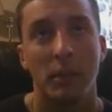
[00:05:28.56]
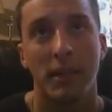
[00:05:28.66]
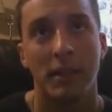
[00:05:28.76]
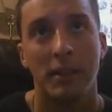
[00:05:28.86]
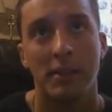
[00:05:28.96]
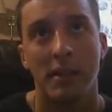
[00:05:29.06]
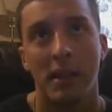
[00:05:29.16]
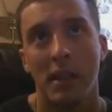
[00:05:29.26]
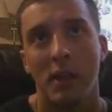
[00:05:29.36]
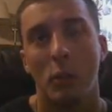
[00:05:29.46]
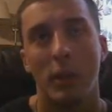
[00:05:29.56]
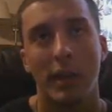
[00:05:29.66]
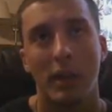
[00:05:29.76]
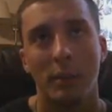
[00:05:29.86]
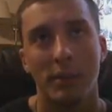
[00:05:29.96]
because when
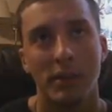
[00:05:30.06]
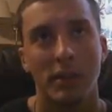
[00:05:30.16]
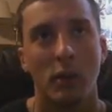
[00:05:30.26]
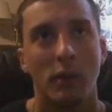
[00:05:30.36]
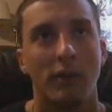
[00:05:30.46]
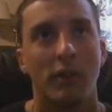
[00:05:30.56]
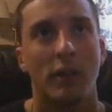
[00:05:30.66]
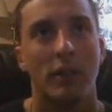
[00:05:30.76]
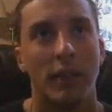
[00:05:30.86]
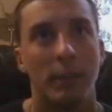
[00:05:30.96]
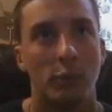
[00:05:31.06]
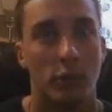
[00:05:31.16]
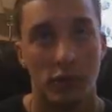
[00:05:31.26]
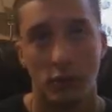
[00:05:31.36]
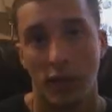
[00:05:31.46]
it comes to going for clips,
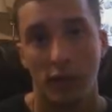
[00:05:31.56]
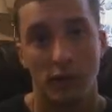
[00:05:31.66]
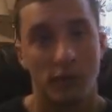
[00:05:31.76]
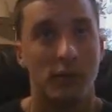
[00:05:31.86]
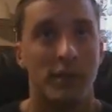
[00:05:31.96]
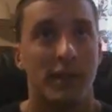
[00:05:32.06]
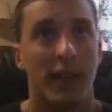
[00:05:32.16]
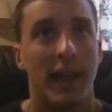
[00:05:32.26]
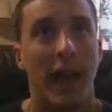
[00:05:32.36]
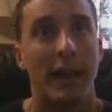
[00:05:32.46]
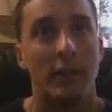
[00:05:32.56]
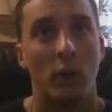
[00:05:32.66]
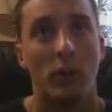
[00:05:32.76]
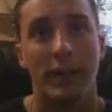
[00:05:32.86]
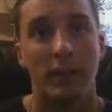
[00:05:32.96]
which is what I was doing today, I
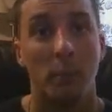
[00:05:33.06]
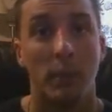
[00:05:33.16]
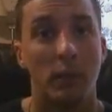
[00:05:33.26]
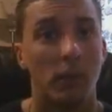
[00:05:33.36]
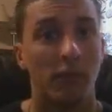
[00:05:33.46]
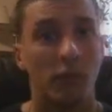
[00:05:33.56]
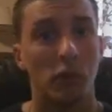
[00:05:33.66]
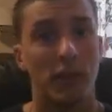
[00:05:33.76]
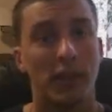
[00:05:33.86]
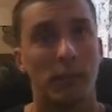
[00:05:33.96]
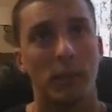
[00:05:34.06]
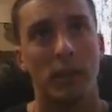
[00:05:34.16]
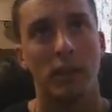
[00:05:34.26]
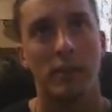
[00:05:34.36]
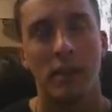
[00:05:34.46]
don't like to play with a full team
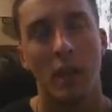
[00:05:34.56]
because